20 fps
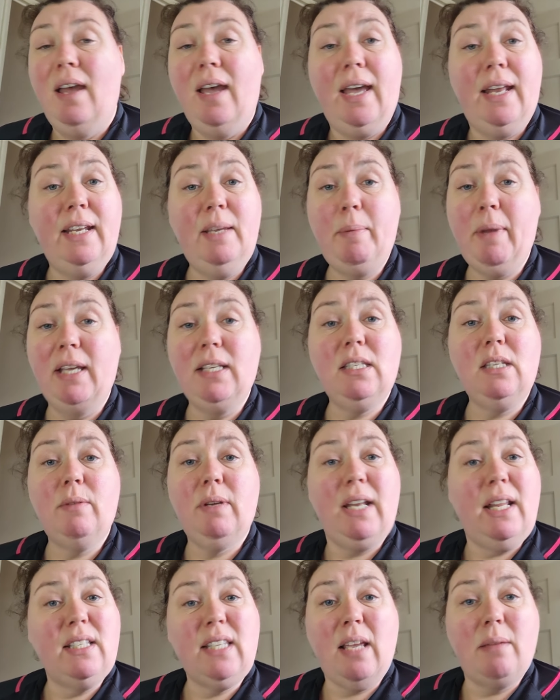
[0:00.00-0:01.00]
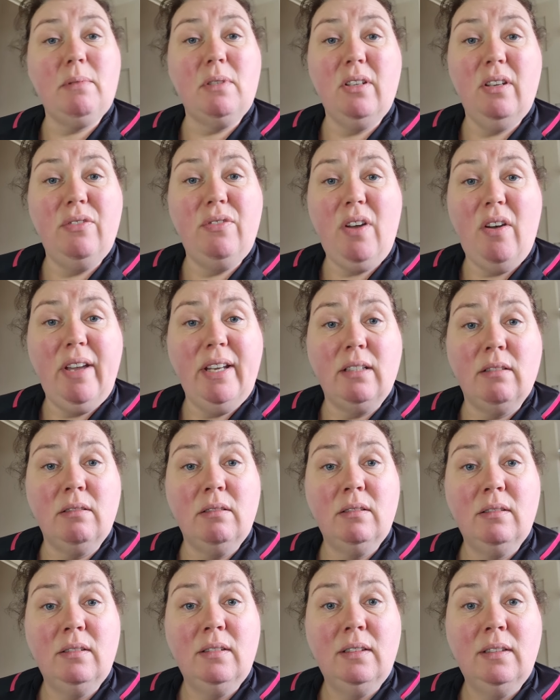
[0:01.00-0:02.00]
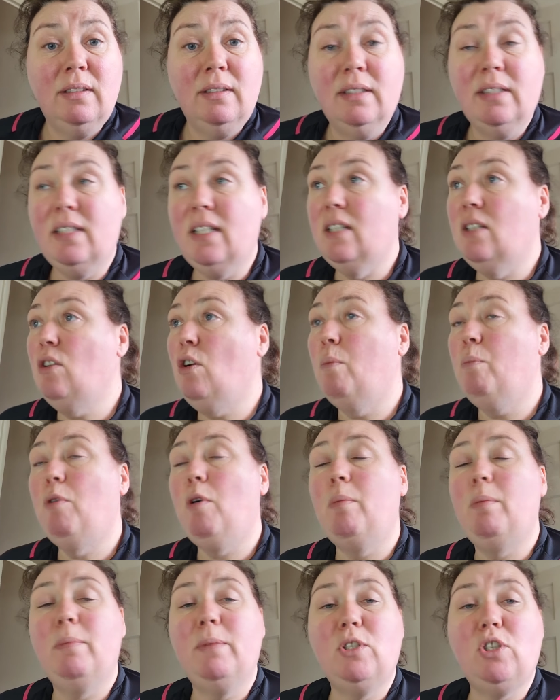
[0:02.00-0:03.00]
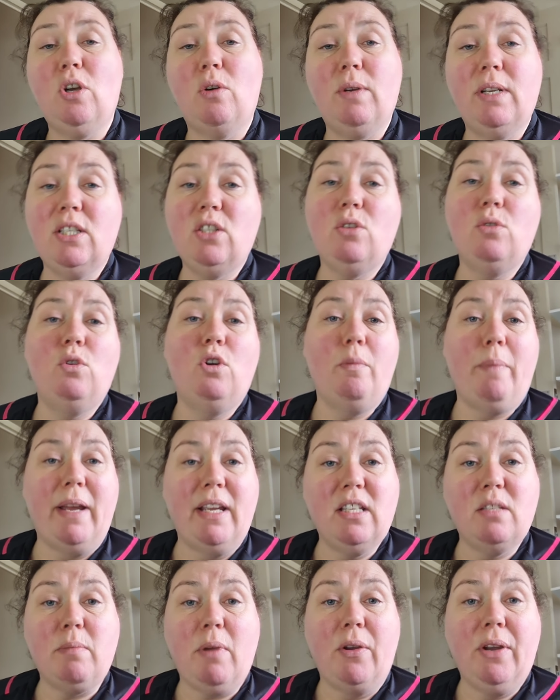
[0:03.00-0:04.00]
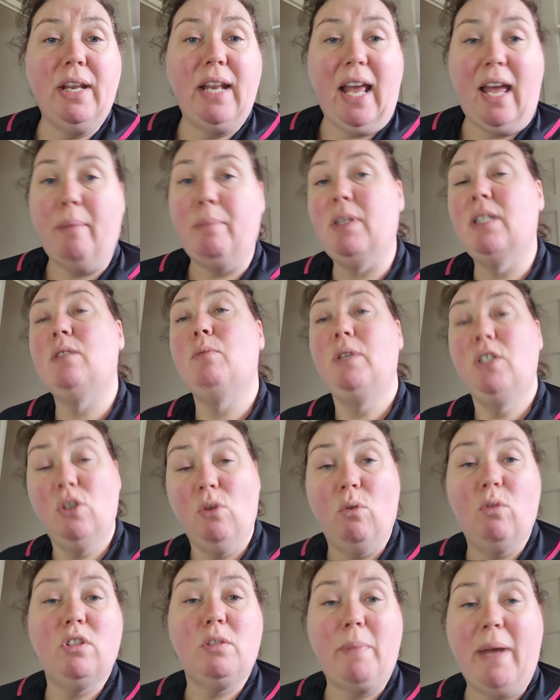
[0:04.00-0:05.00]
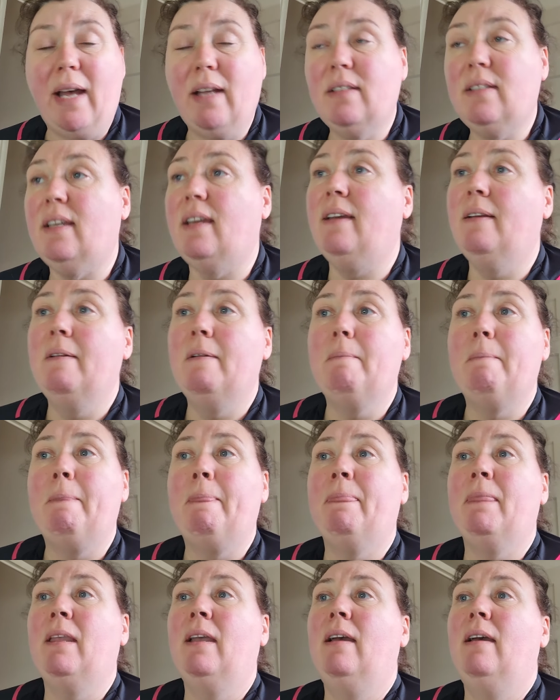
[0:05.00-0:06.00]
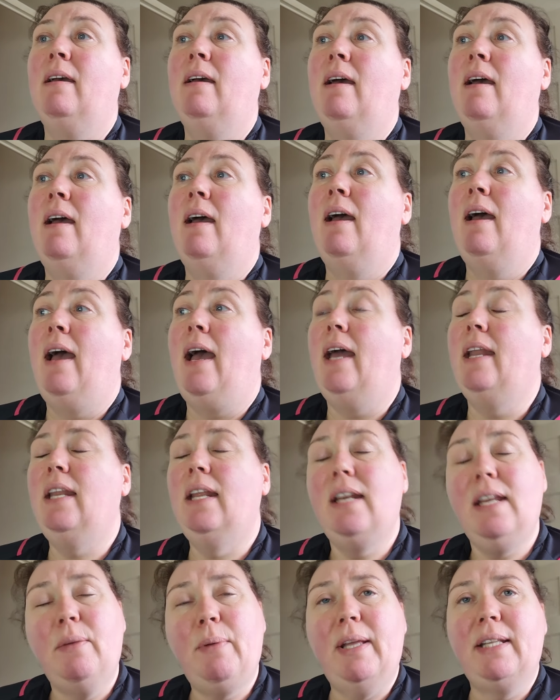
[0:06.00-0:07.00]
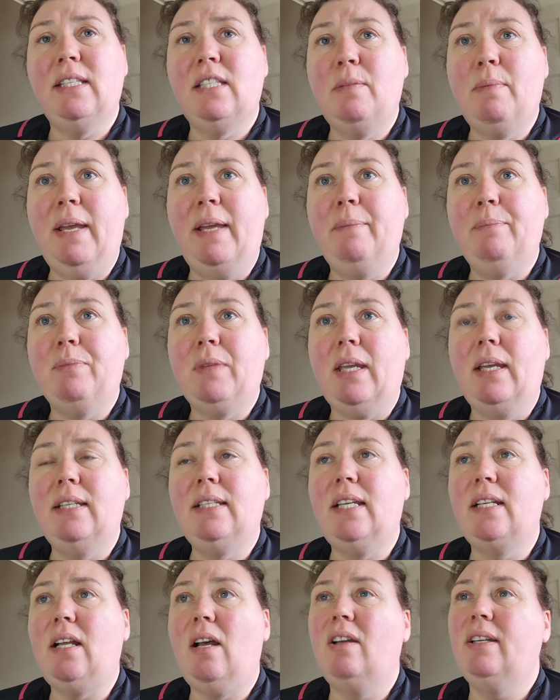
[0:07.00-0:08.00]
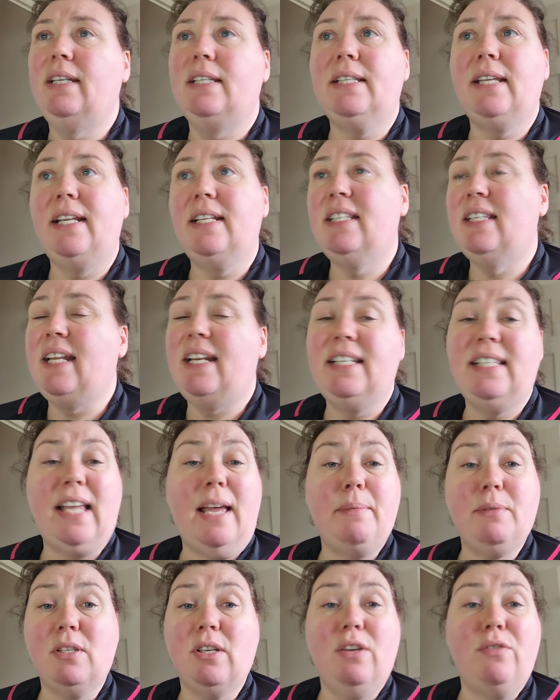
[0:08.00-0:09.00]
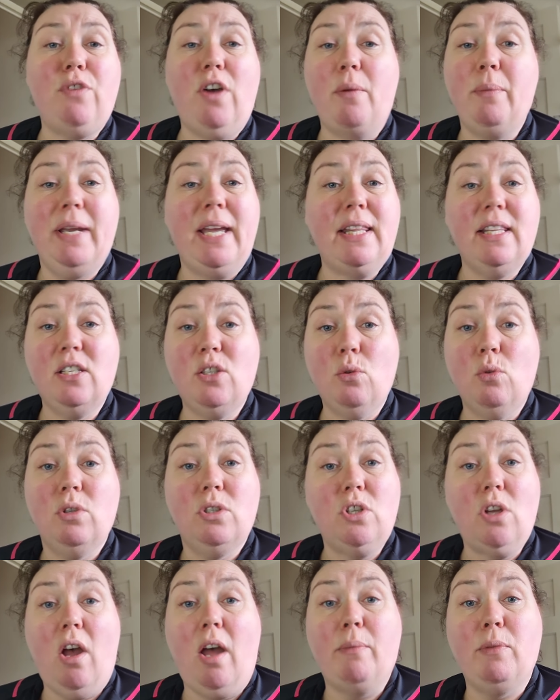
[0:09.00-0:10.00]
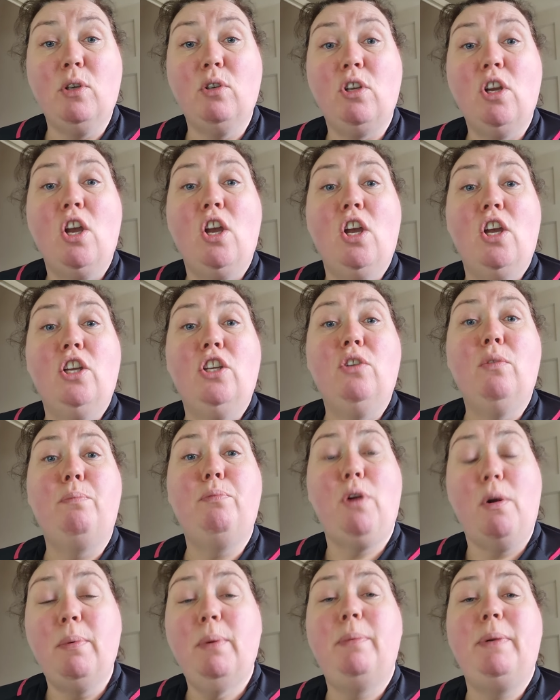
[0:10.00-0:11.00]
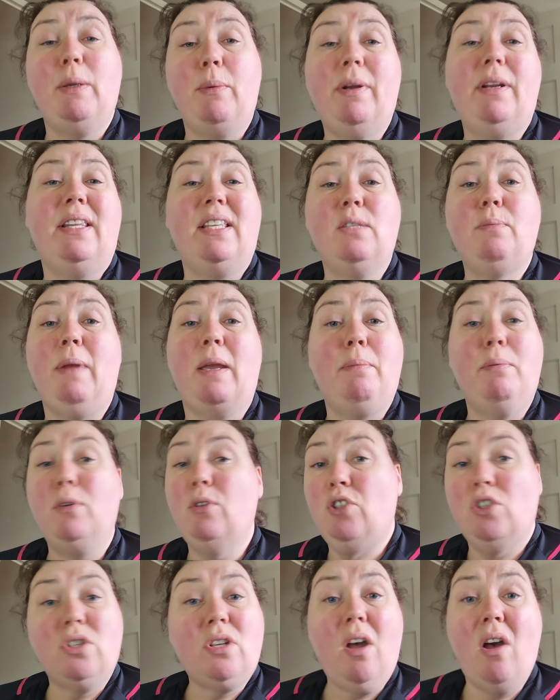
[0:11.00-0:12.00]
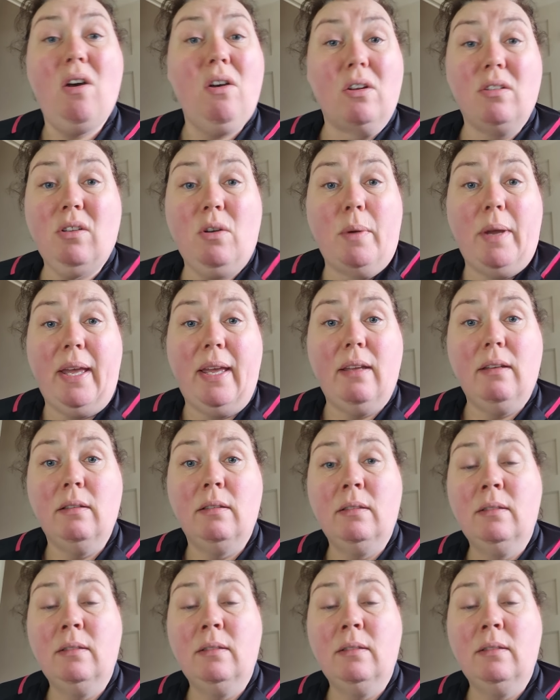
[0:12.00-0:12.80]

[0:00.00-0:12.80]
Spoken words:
And he basically went, "That's absolutely fine. So it's not a problem at all. Let's talk about your smoking habits." So we talked about it. And then he went to me, he said, "Oh," he said, "it's absolutely fine. We get this all the time. You're probably one of these people who just can't quit."